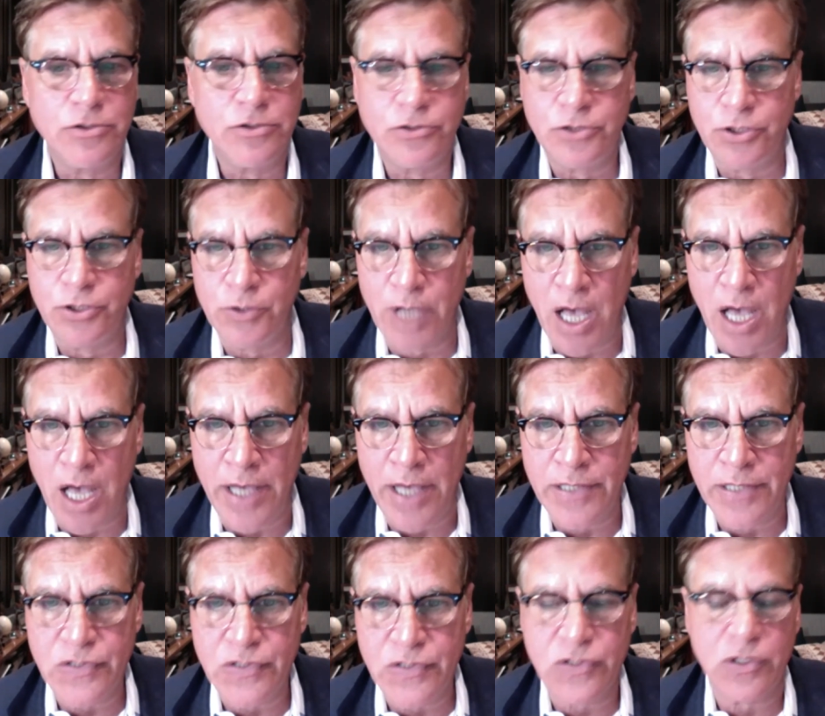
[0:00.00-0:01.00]
two
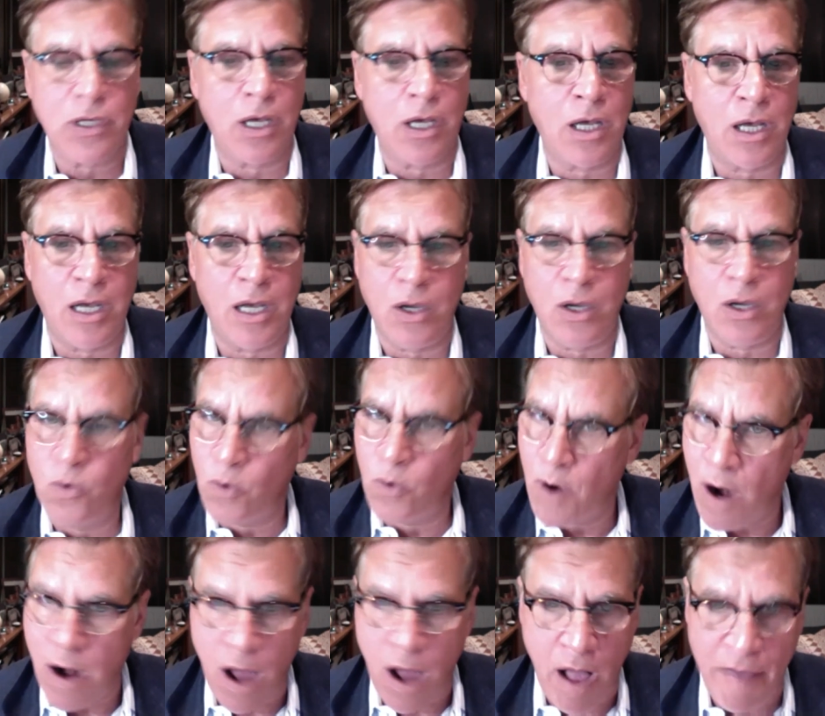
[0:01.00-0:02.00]
guys uh, who
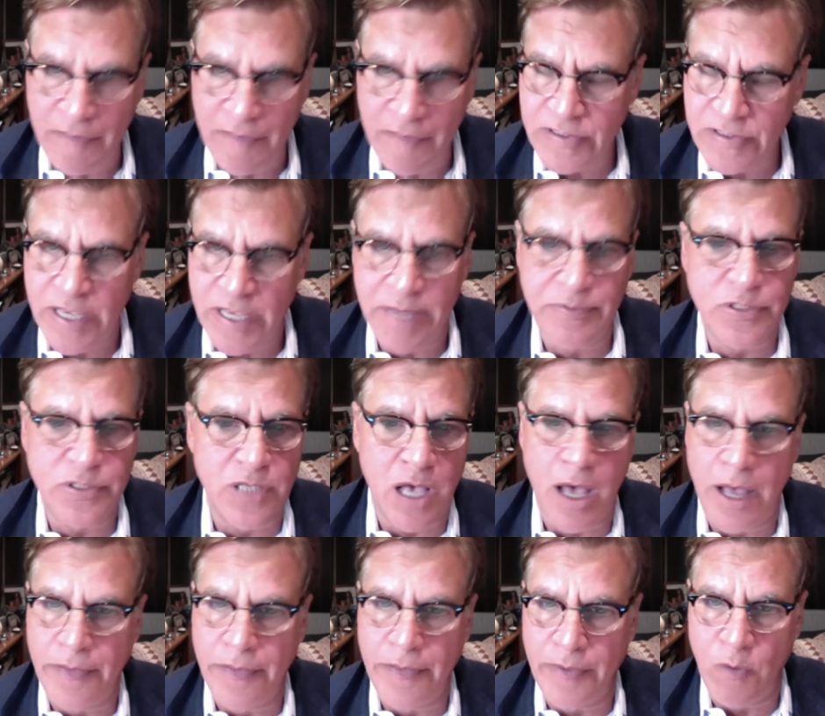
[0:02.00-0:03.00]
are on the same
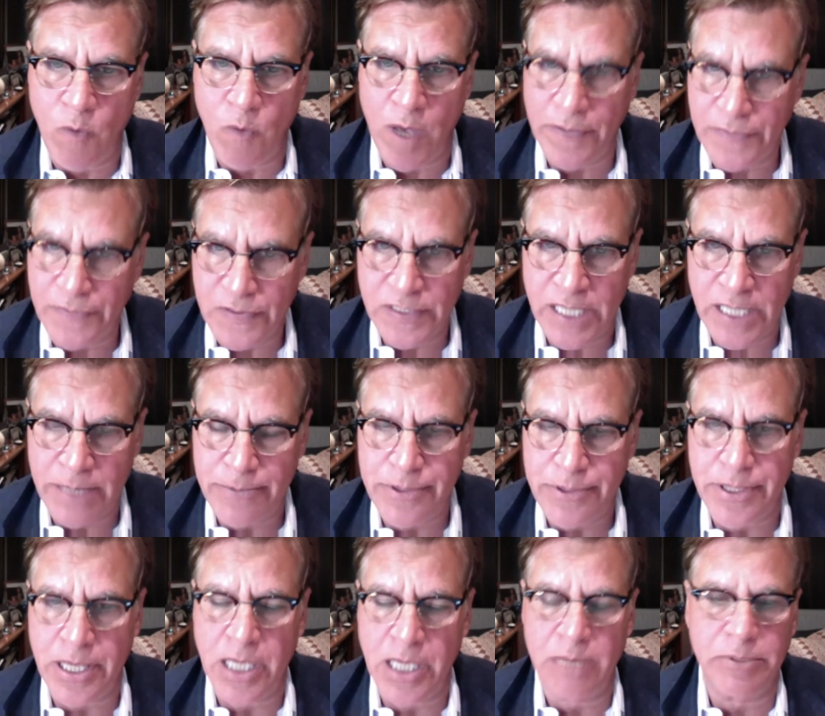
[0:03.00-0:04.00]
side. They want the same
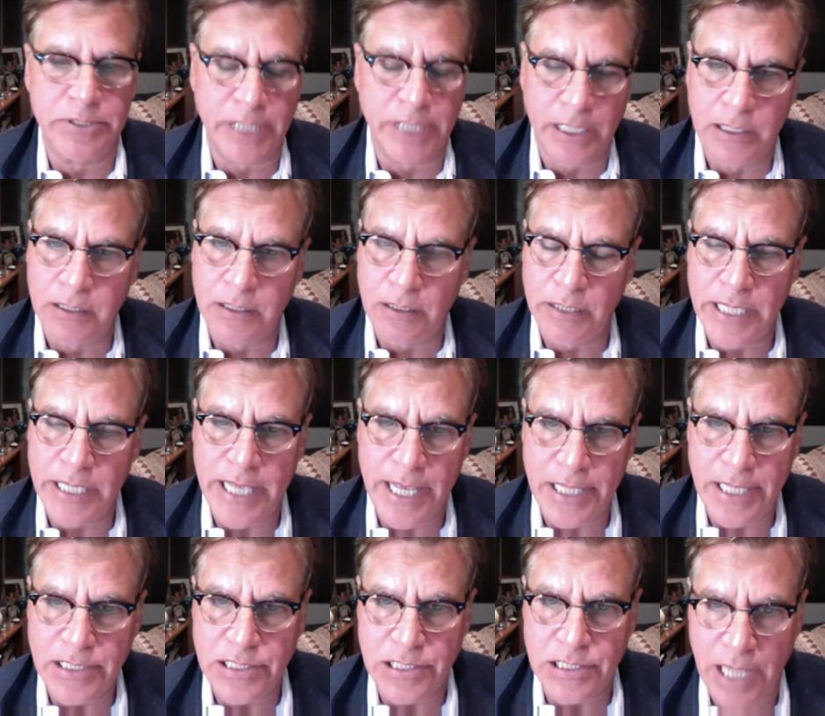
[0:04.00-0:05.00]
thing, but they clearly
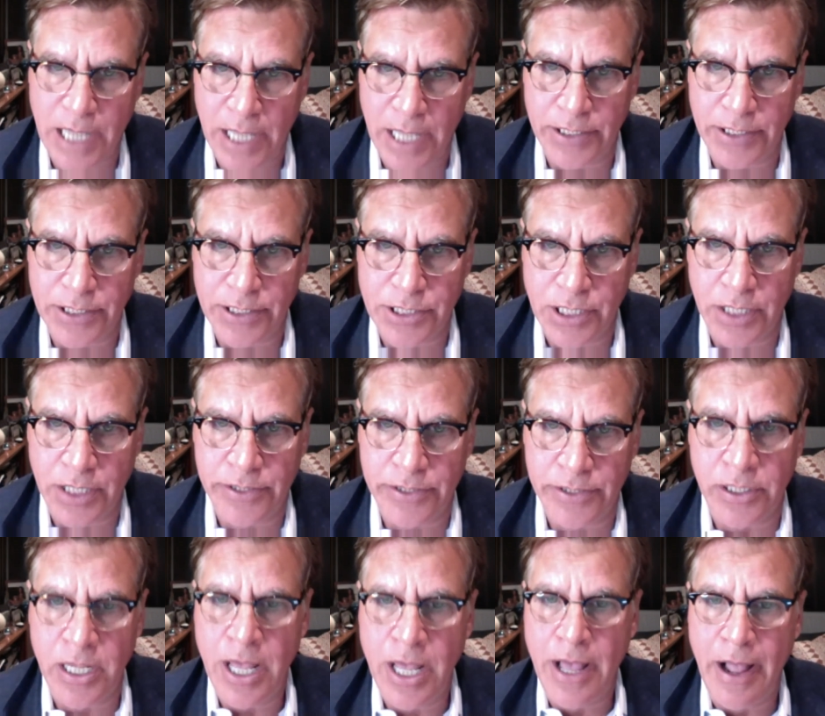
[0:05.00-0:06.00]
can't stand each
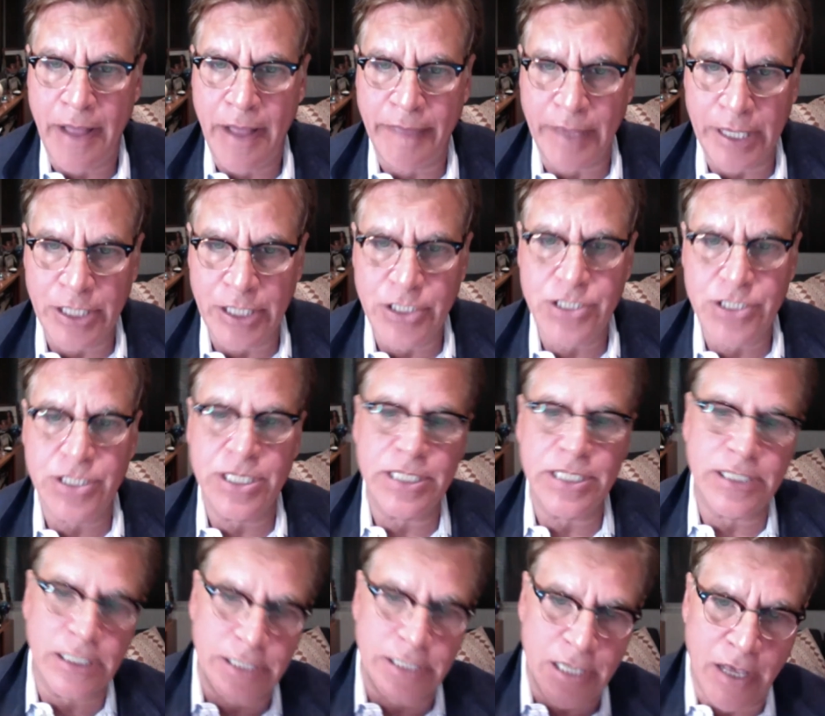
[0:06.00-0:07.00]
other, and they each think
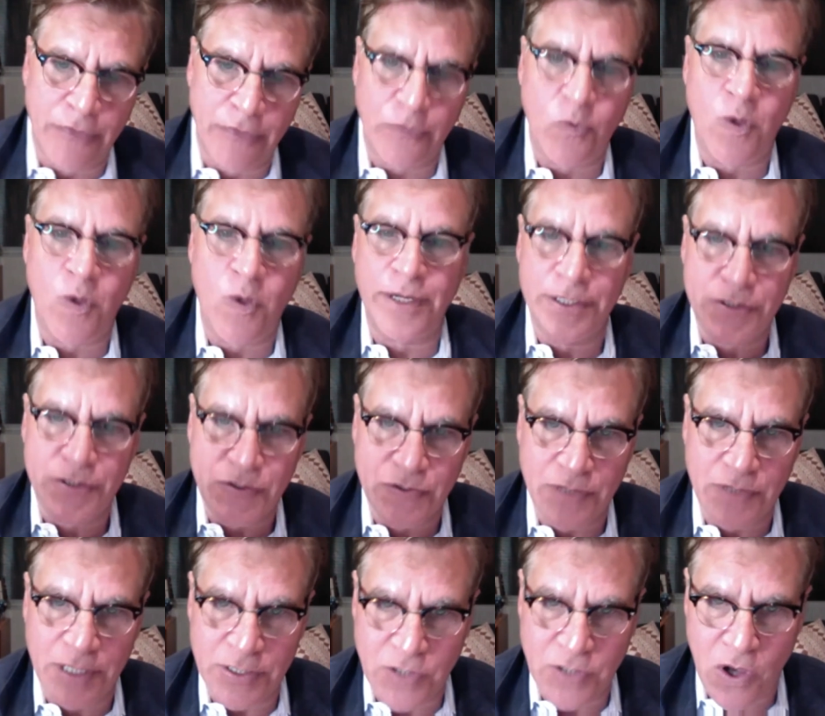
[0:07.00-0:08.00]
that the other one is
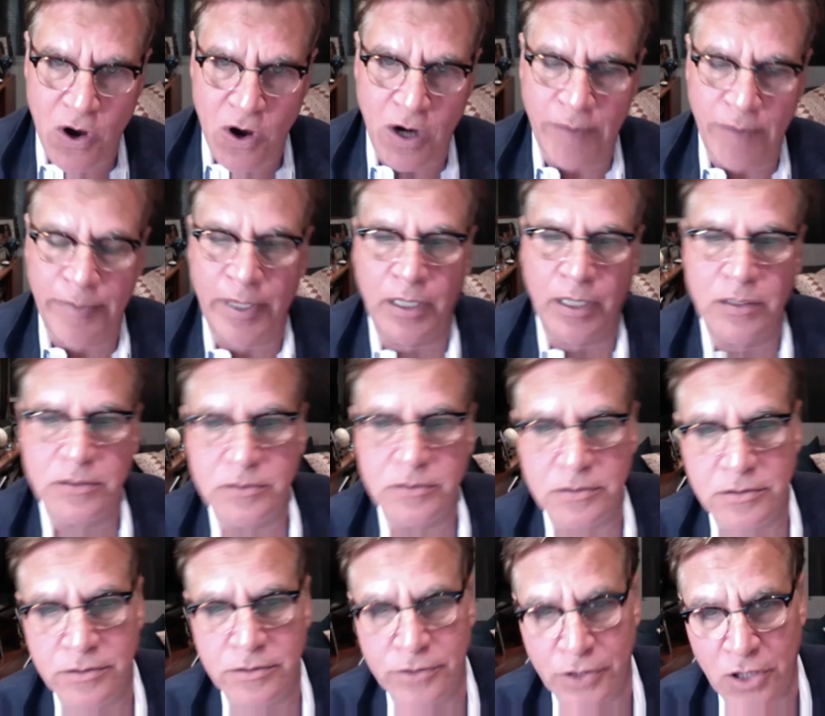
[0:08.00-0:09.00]
is harming
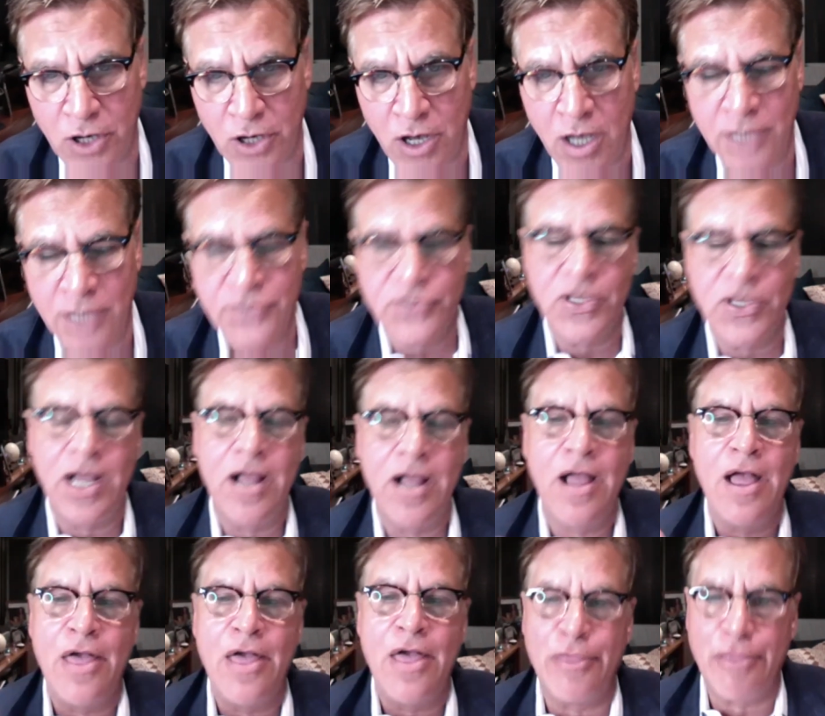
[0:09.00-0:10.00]
the cause.
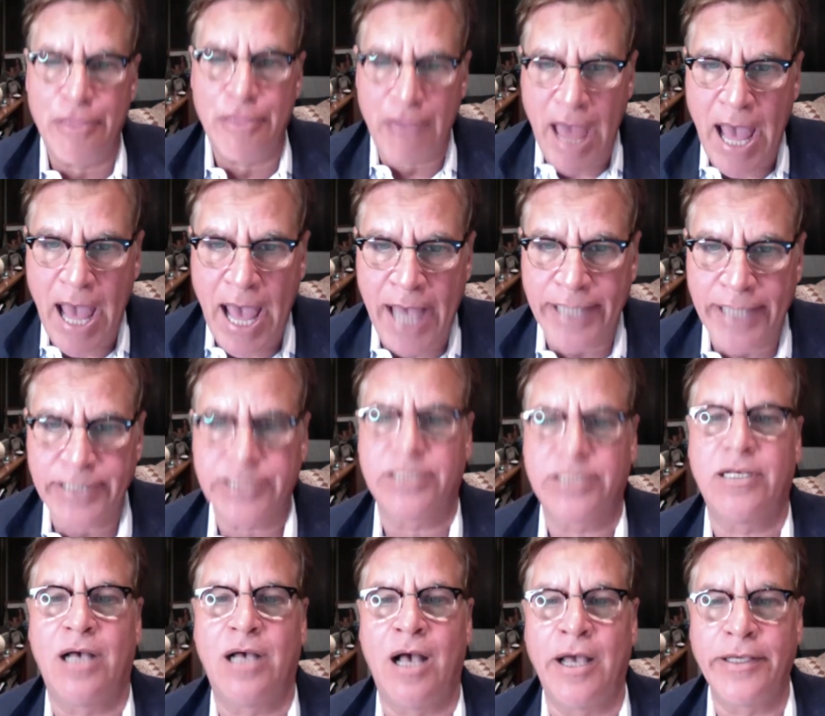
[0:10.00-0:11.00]
That
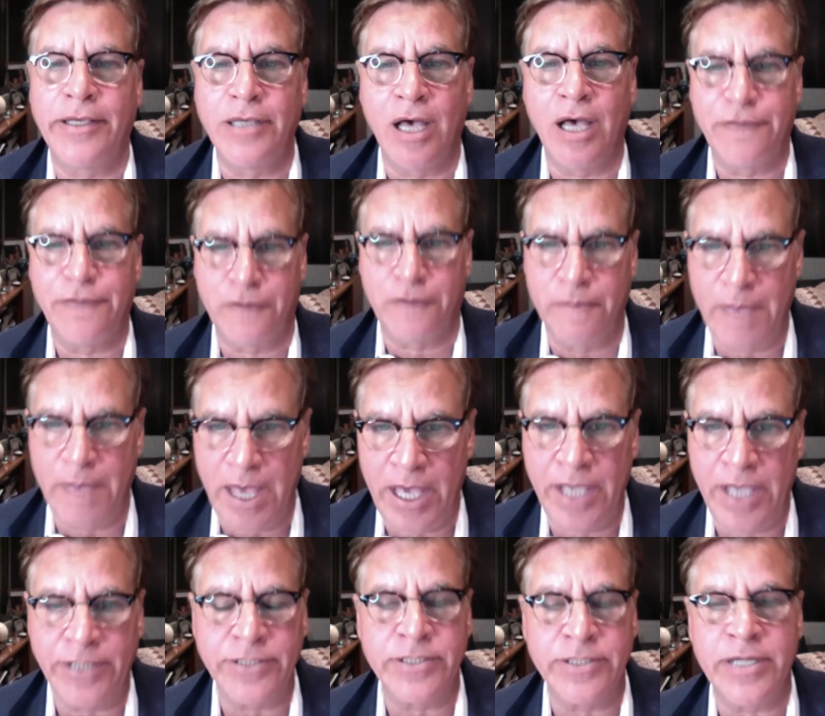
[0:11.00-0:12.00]
I got from
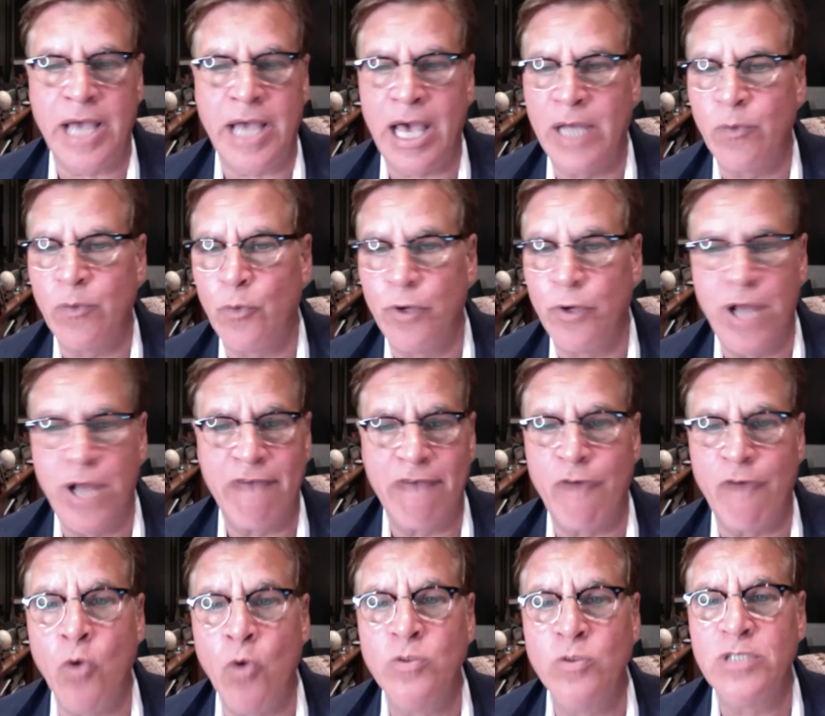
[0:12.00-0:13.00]
Hayden and would have
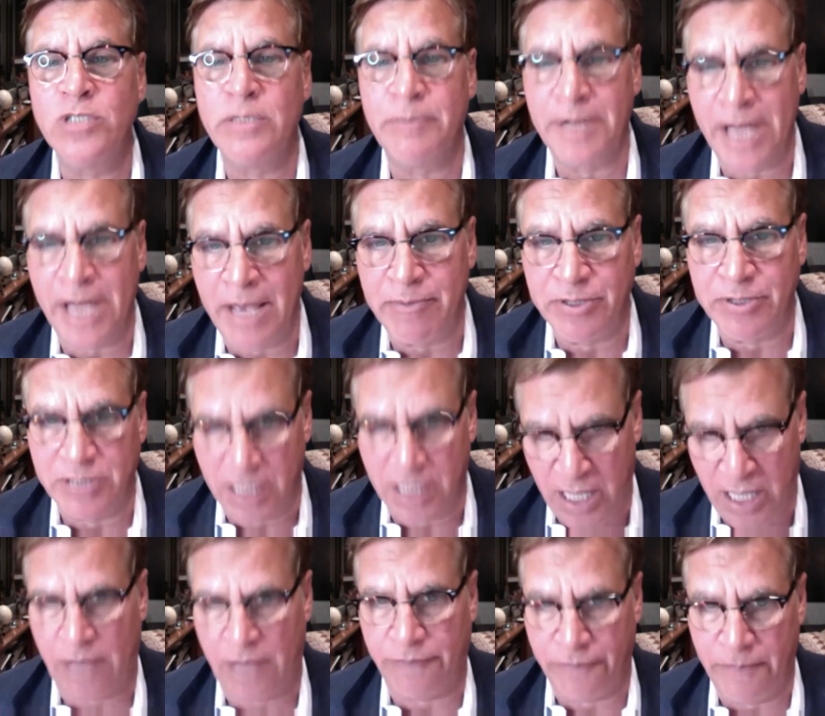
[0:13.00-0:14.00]
only been able to
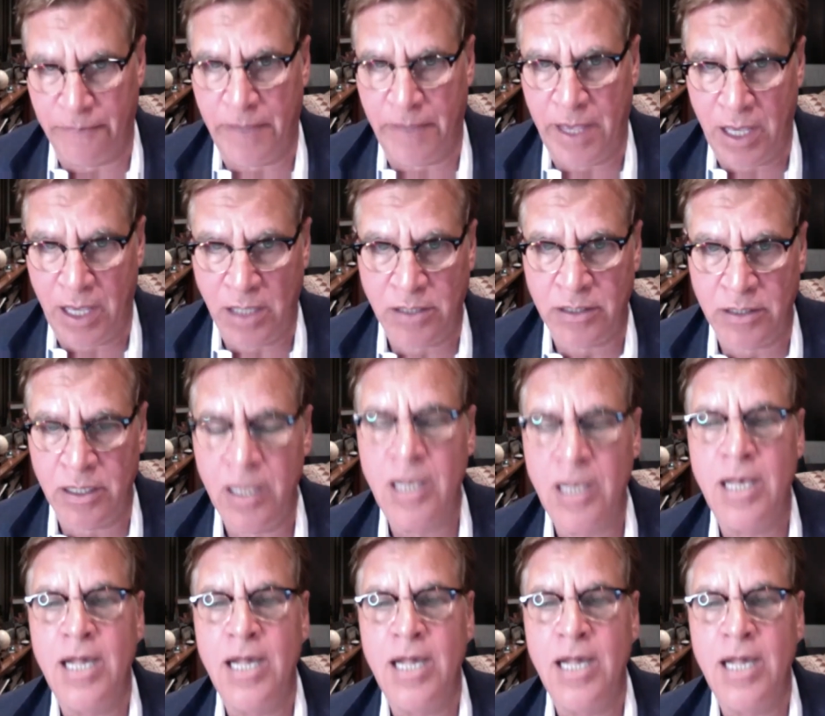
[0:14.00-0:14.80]
get from Hayden.